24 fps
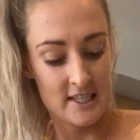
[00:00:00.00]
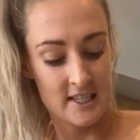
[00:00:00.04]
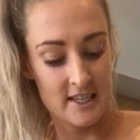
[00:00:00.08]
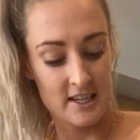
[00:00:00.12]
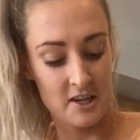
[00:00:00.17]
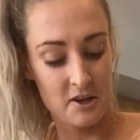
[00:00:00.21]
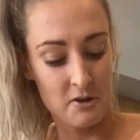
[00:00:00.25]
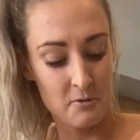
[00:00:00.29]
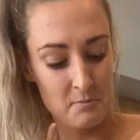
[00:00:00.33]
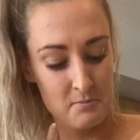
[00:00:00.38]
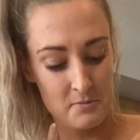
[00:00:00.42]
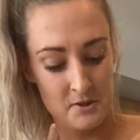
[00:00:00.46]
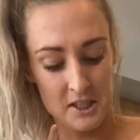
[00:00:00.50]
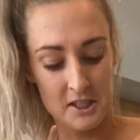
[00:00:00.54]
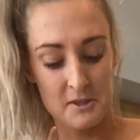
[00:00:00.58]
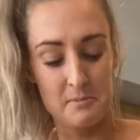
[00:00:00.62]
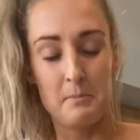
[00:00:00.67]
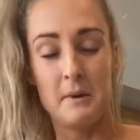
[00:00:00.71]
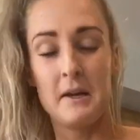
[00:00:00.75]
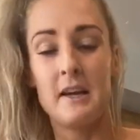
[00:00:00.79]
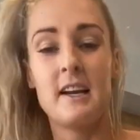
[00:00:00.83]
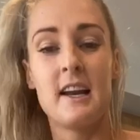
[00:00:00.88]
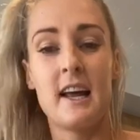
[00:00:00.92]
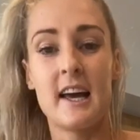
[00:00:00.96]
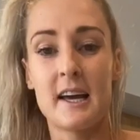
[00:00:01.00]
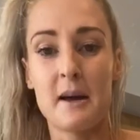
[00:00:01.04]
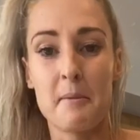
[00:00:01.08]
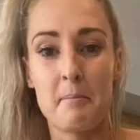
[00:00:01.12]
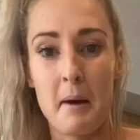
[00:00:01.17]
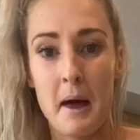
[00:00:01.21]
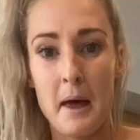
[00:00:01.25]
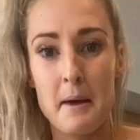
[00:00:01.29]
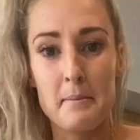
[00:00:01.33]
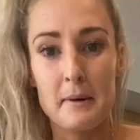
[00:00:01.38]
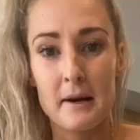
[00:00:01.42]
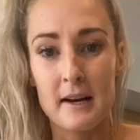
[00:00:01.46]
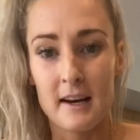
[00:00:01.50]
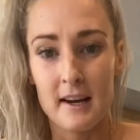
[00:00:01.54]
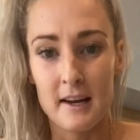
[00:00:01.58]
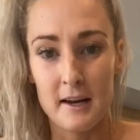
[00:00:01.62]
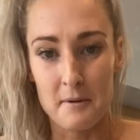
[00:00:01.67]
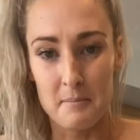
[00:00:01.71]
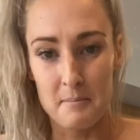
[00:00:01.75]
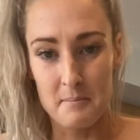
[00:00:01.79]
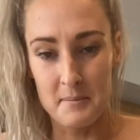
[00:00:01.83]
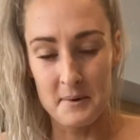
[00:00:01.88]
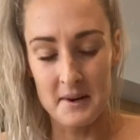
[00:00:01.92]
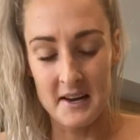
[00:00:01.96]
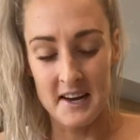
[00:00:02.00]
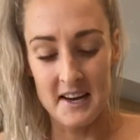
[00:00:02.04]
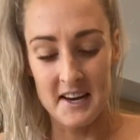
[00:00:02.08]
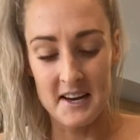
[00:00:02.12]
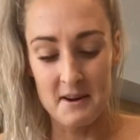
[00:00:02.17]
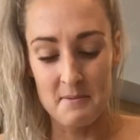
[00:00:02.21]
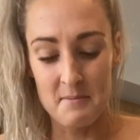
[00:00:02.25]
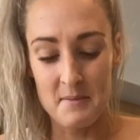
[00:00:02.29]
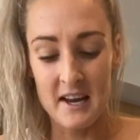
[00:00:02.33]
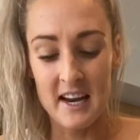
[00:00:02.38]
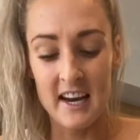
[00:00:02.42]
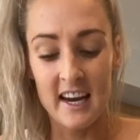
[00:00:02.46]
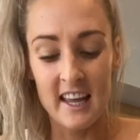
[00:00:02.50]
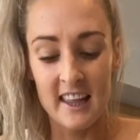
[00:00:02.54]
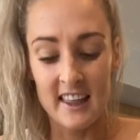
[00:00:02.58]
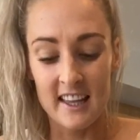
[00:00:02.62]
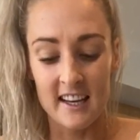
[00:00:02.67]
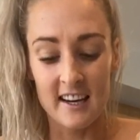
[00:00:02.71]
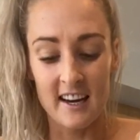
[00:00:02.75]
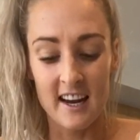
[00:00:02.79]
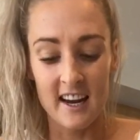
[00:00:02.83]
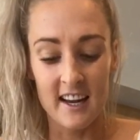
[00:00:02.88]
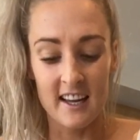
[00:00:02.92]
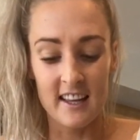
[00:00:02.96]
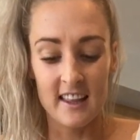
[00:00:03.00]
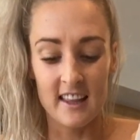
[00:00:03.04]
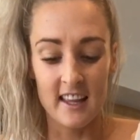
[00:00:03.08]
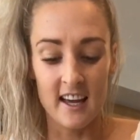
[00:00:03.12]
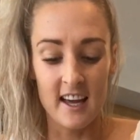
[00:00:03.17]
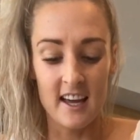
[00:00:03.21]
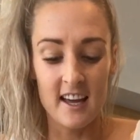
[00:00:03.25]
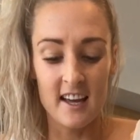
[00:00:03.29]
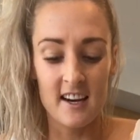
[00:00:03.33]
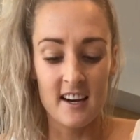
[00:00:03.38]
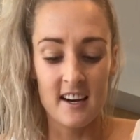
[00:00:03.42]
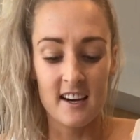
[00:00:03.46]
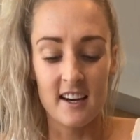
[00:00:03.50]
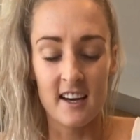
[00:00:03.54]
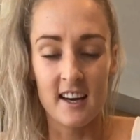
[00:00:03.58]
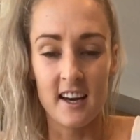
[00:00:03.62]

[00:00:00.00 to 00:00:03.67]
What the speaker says: it could just be like a paper clip, anything like that.